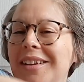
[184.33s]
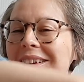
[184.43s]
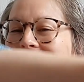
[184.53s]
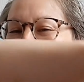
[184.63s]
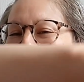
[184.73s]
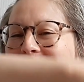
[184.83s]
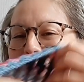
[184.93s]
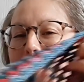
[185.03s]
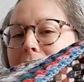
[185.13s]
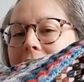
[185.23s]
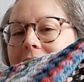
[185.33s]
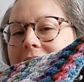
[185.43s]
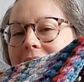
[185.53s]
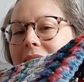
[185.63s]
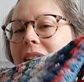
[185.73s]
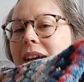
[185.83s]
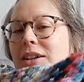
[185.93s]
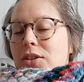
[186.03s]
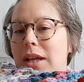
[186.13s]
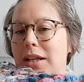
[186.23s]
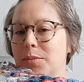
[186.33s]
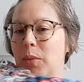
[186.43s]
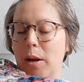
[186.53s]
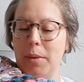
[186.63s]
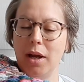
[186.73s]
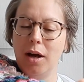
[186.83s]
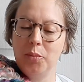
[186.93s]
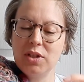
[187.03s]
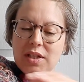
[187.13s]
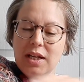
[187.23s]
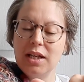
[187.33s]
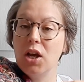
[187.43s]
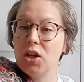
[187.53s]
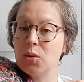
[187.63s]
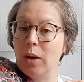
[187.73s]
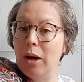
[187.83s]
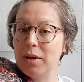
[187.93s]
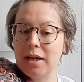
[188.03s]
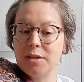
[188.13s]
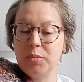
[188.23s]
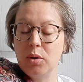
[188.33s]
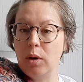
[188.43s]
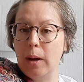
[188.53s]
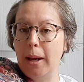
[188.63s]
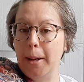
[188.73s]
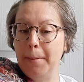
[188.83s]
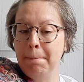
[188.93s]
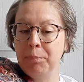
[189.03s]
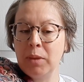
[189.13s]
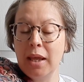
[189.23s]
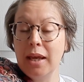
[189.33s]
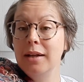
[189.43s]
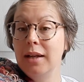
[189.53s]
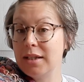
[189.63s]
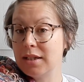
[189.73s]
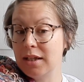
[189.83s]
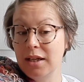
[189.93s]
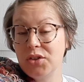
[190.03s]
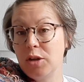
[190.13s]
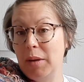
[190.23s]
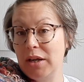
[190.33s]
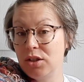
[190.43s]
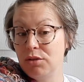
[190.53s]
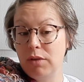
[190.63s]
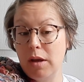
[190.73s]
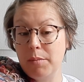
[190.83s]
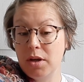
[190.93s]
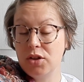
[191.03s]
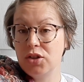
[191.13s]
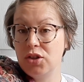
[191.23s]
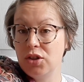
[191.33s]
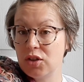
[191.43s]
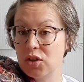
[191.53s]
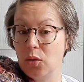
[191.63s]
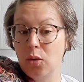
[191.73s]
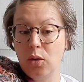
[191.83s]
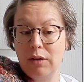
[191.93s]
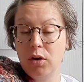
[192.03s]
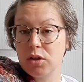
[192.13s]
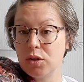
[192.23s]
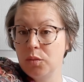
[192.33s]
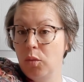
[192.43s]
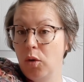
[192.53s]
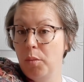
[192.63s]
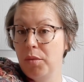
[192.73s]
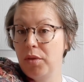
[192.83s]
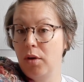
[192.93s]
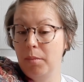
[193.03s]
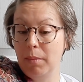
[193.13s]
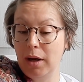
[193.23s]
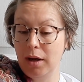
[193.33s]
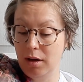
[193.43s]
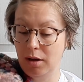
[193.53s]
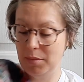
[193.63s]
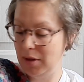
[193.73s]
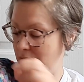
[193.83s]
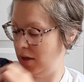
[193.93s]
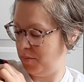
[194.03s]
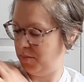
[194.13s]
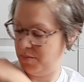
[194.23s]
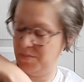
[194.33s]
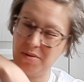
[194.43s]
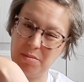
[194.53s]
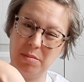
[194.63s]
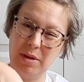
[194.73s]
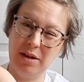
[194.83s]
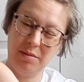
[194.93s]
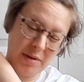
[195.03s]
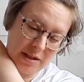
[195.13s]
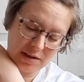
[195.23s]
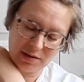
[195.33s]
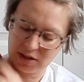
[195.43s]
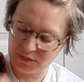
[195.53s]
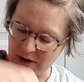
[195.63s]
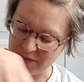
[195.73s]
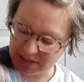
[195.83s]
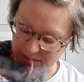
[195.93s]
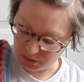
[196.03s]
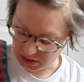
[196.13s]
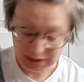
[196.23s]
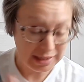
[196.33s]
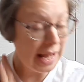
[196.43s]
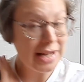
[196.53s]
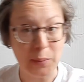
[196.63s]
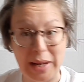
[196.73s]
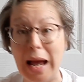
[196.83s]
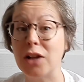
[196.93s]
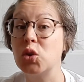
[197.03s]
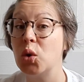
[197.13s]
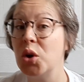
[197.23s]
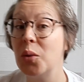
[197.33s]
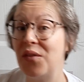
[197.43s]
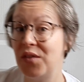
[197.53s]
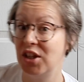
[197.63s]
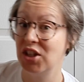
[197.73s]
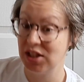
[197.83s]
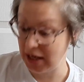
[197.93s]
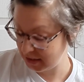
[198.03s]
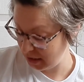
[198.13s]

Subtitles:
This isn't working, is it? So that's where my arm would sit. So I would like to put knit a 2x2 rib, just so I've got some warmth on my arm. Probably it's very slouchy. Anyway, I'll show you it finished next